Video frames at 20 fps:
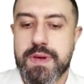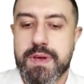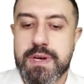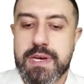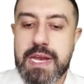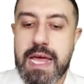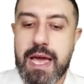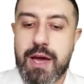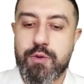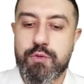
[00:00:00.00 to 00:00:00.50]

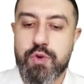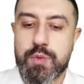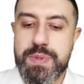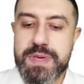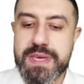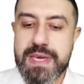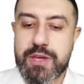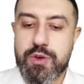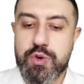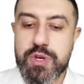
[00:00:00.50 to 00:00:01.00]
Now, for
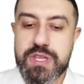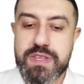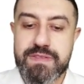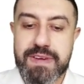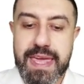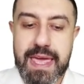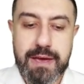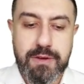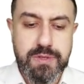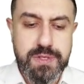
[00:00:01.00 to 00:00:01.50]
being a unit of
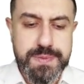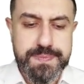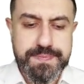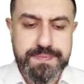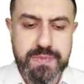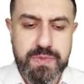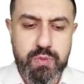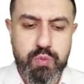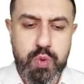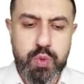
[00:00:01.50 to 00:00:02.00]
account,
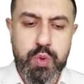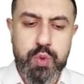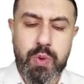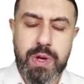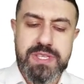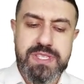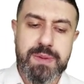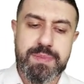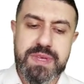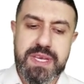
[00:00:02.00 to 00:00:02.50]
we would
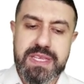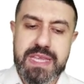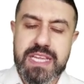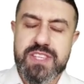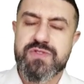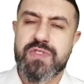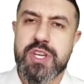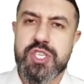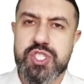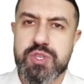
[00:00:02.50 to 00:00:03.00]
want something that's
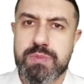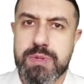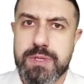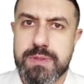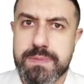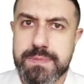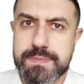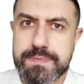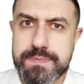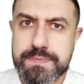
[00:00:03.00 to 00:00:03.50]
fungible.
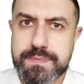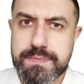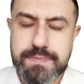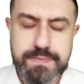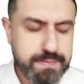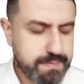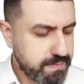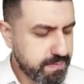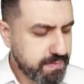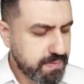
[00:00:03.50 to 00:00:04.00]

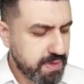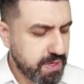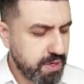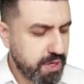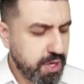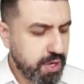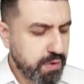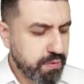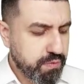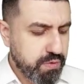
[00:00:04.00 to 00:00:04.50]

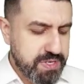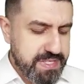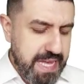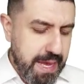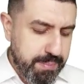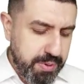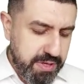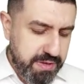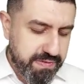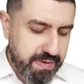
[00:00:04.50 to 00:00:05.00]
For
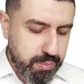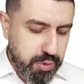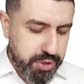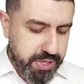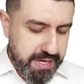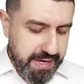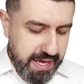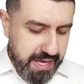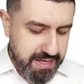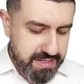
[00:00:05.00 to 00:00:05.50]
example, if I'm
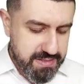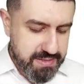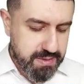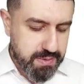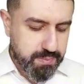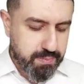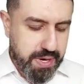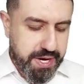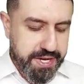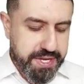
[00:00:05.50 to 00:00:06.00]
looking at
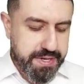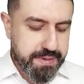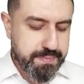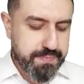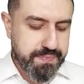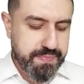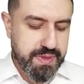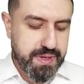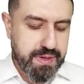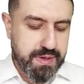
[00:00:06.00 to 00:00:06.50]
money
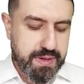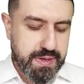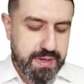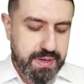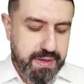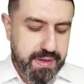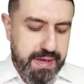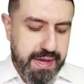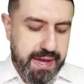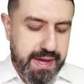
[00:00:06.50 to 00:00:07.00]

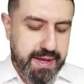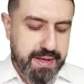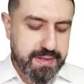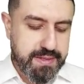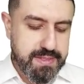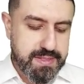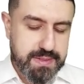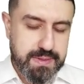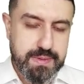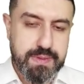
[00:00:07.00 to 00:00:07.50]

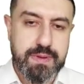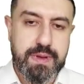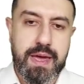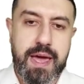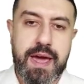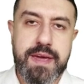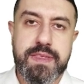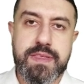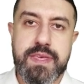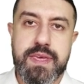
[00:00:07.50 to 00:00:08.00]
and
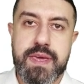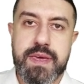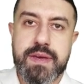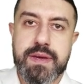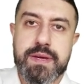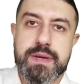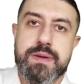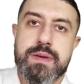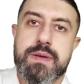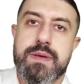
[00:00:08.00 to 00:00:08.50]
I take
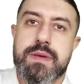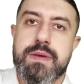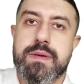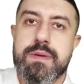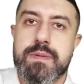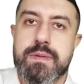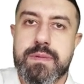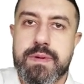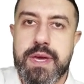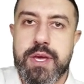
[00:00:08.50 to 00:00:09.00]

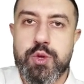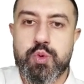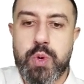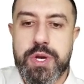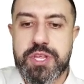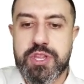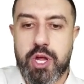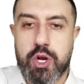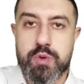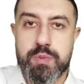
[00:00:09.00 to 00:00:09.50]
a
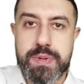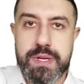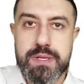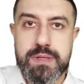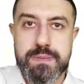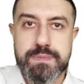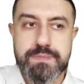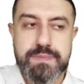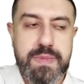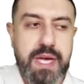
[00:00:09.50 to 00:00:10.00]
$20
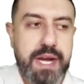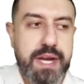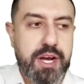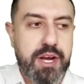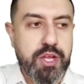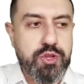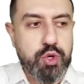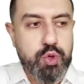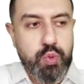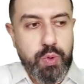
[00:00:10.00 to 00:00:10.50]
bill and
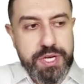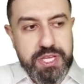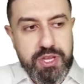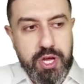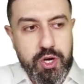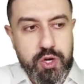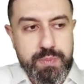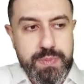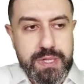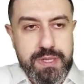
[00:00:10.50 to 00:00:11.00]
another
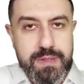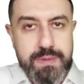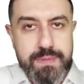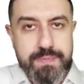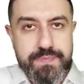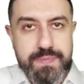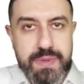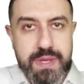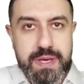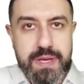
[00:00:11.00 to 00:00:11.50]
$20 bill,
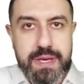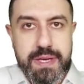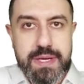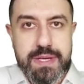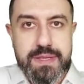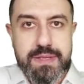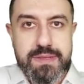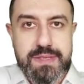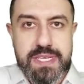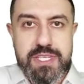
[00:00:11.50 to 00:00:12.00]

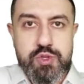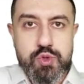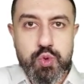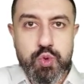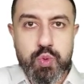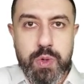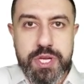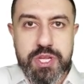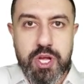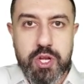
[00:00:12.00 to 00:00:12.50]
these two
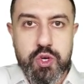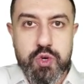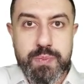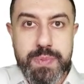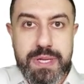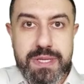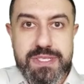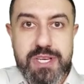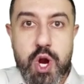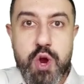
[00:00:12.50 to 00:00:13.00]
$20
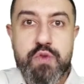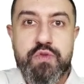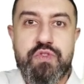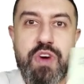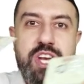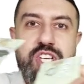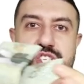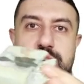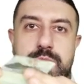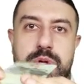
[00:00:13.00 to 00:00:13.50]
bills are
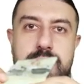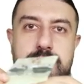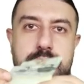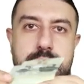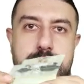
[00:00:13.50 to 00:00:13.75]
fungible.